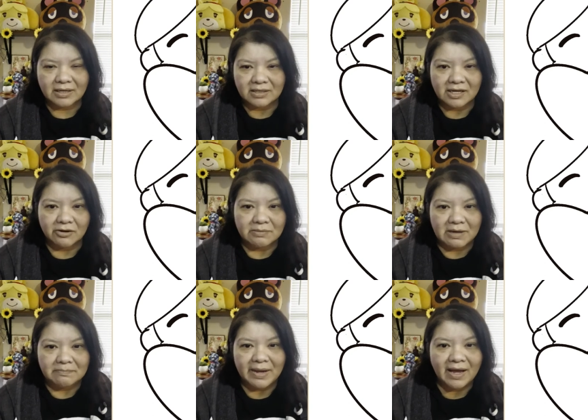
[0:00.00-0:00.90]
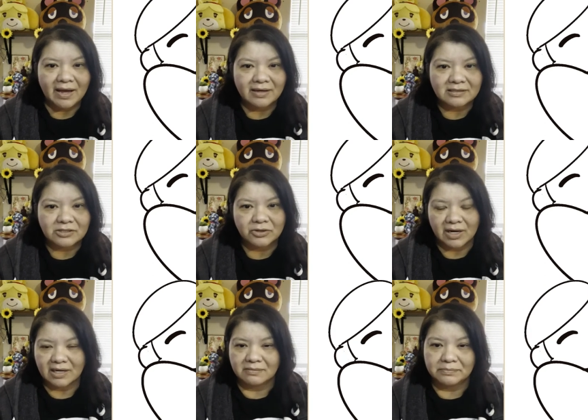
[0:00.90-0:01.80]
and carry my bags,
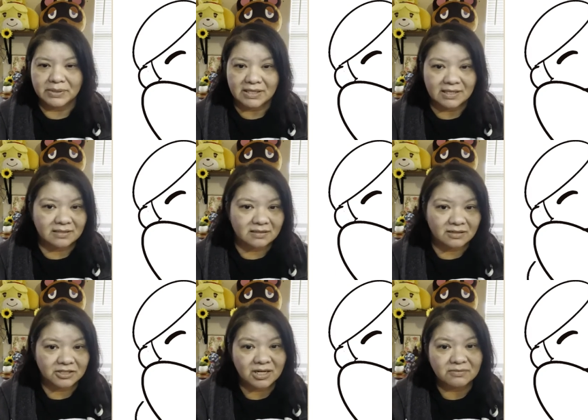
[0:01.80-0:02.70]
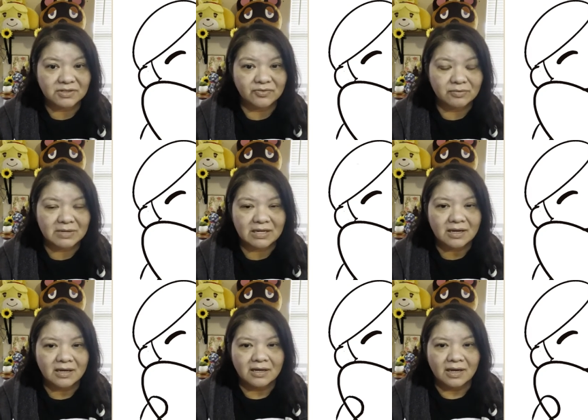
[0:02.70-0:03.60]
try and put things on shelves for me,
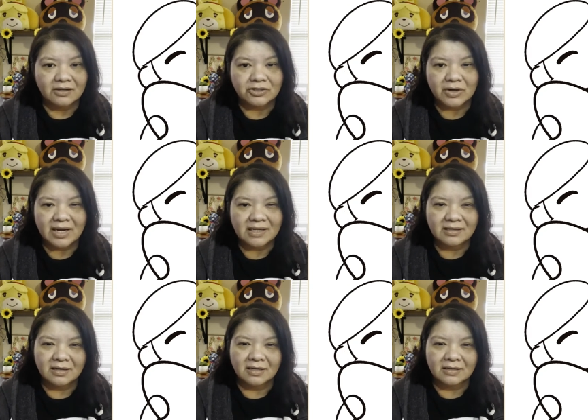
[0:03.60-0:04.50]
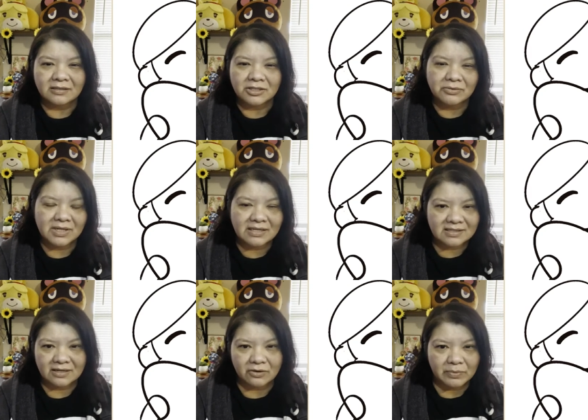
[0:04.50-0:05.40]
try and do things
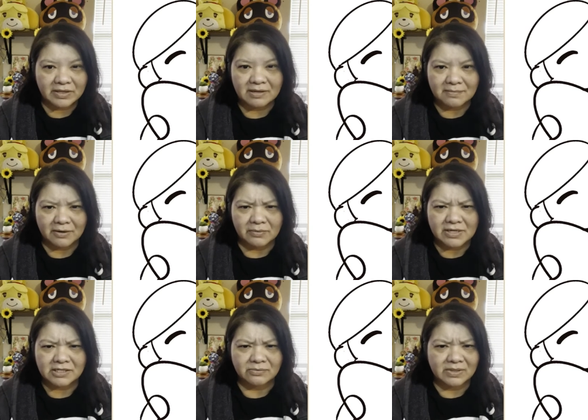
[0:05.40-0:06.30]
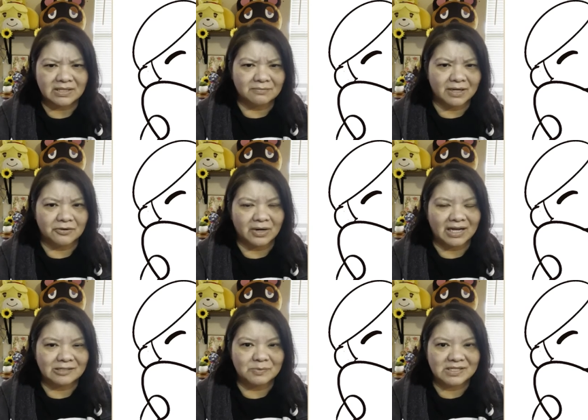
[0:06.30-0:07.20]
that are within my reach and within my grasp.